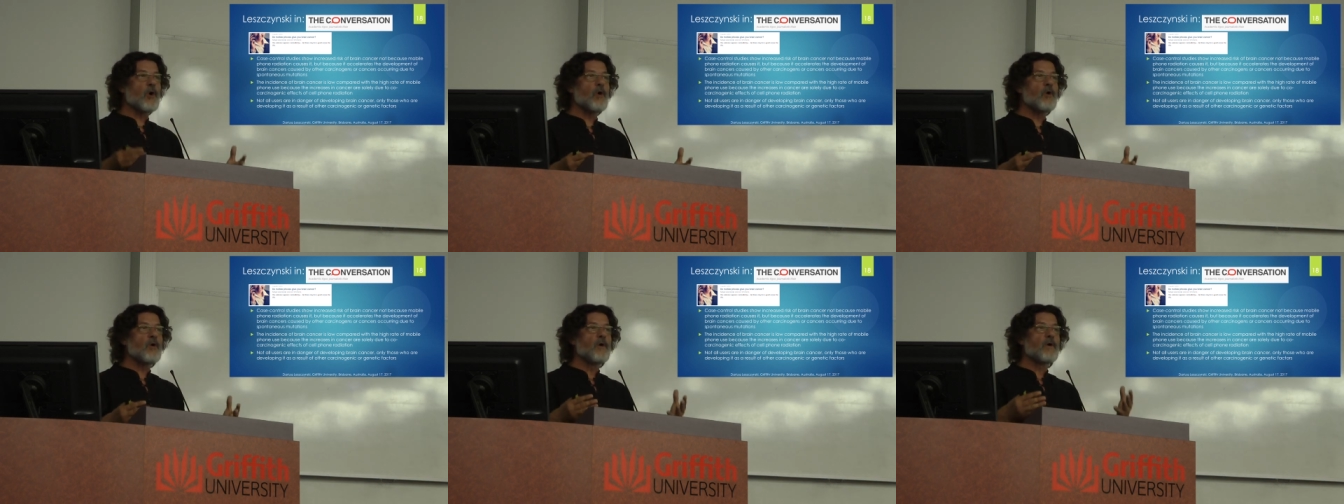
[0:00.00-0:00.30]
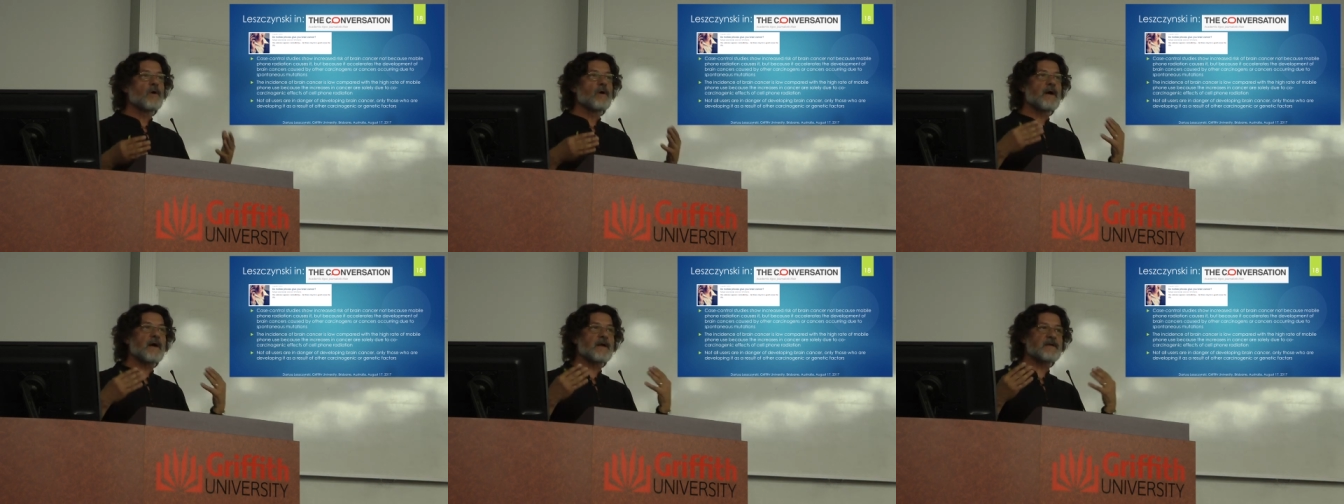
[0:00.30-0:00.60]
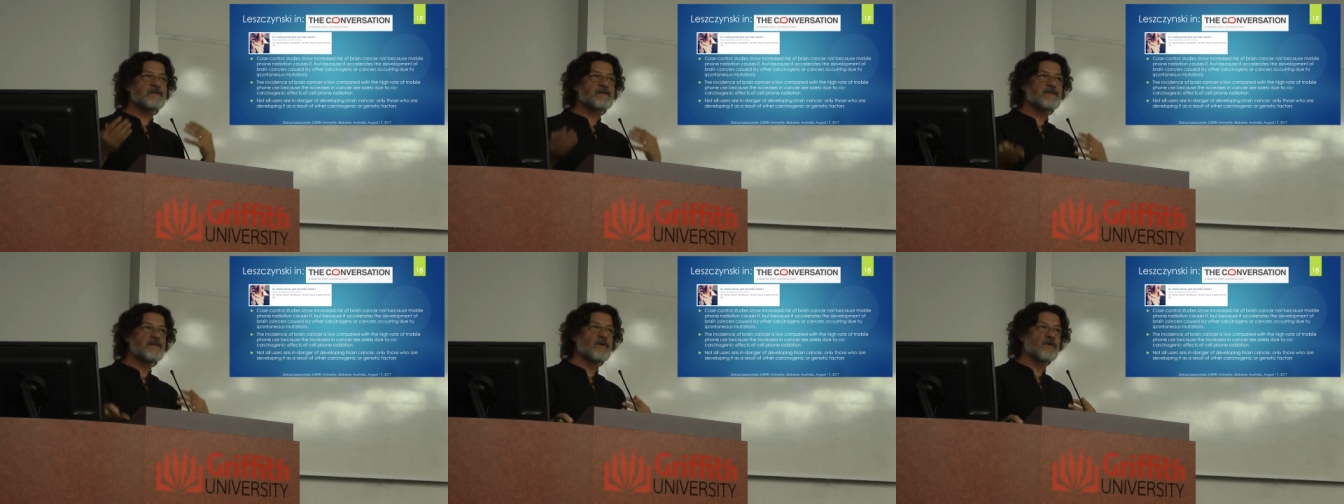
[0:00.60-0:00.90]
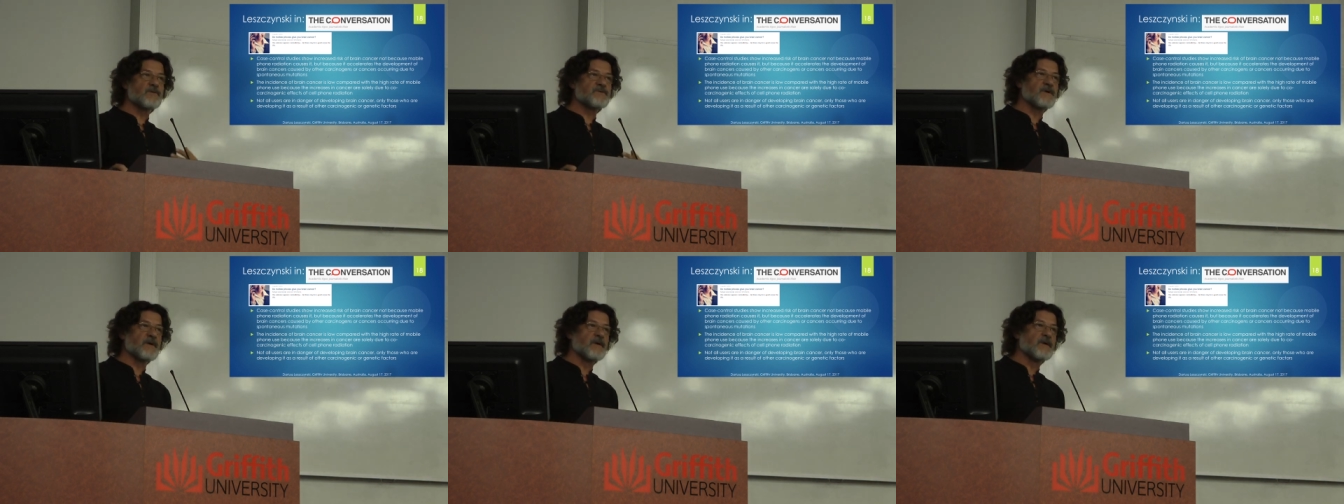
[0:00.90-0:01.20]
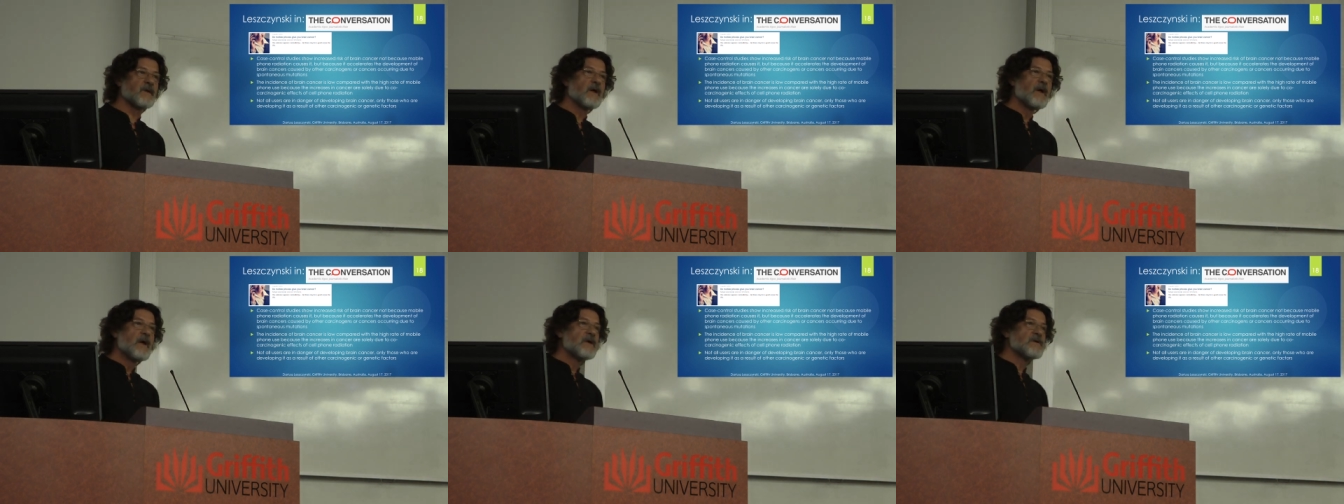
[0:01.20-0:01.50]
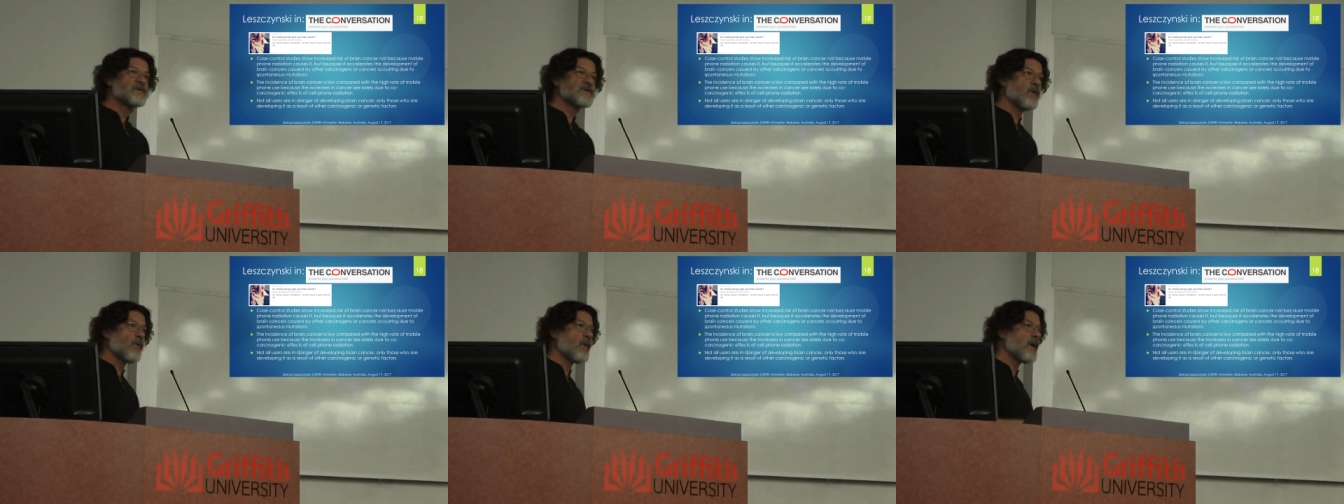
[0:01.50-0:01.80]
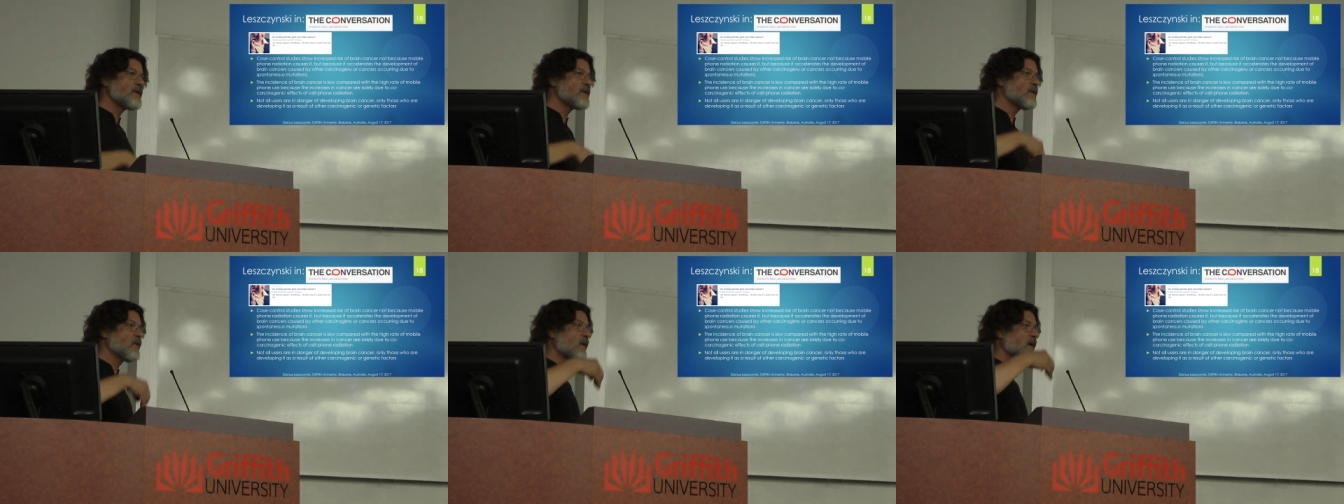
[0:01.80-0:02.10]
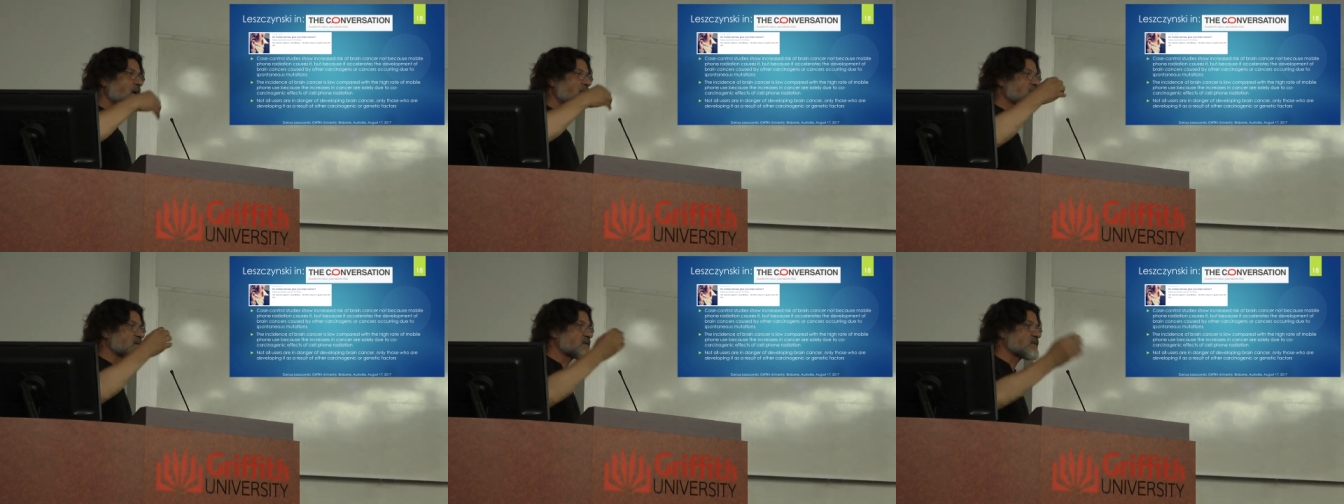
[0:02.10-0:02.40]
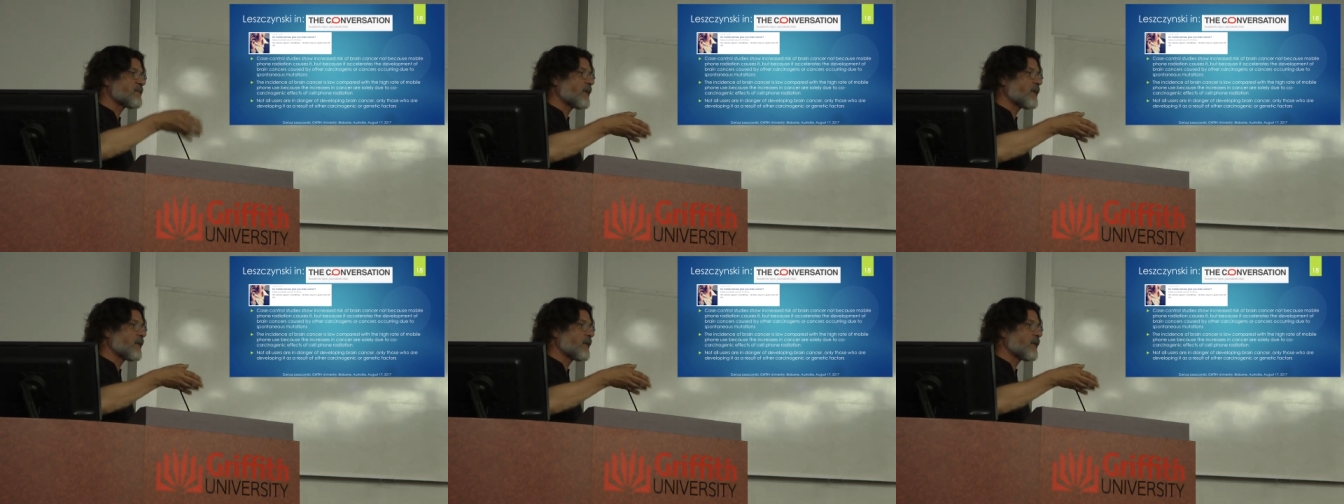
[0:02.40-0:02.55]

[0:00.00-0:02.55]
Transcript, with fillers: co-carcinogen. So when you are